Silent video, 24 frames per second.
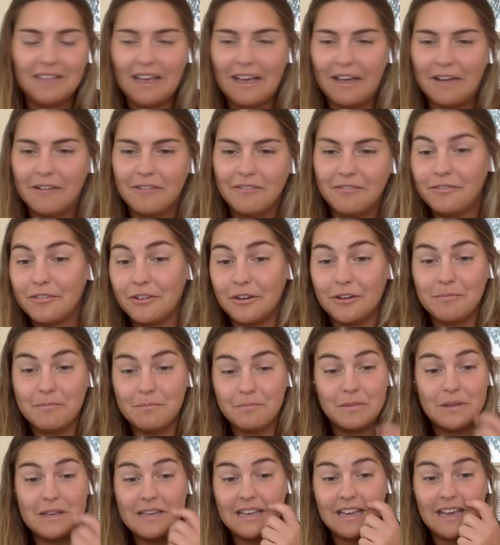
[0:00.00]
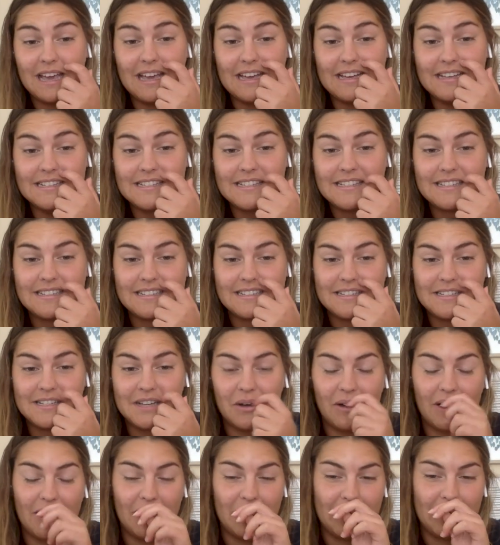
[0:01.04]
out of, from PKs. So
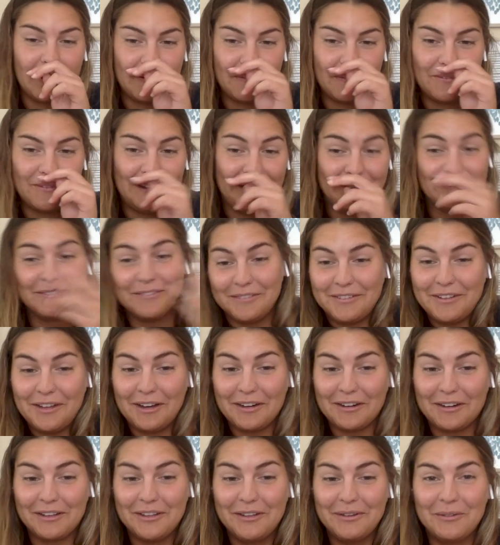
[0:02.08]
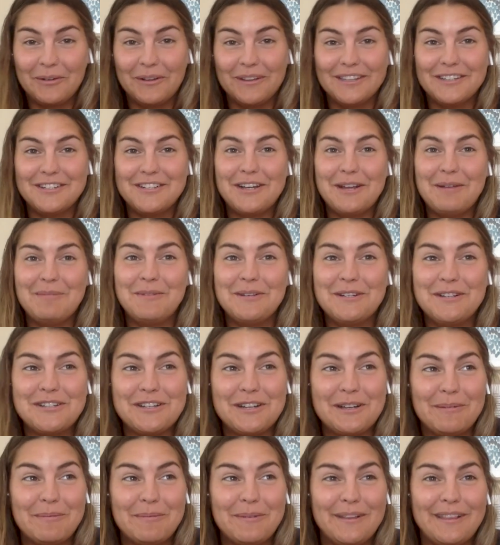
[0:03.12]
I, I won, technically won the
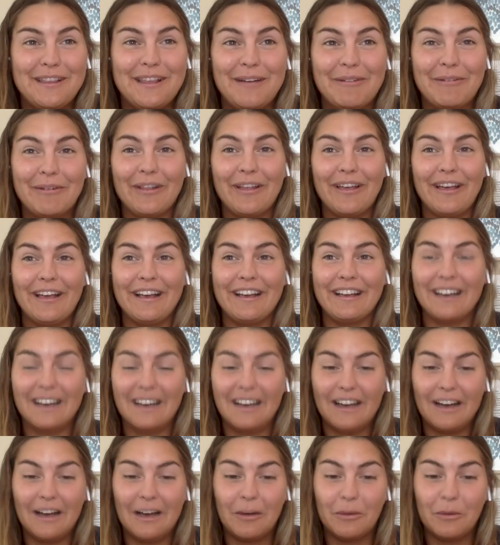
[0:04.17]
championship, and they were like, nice.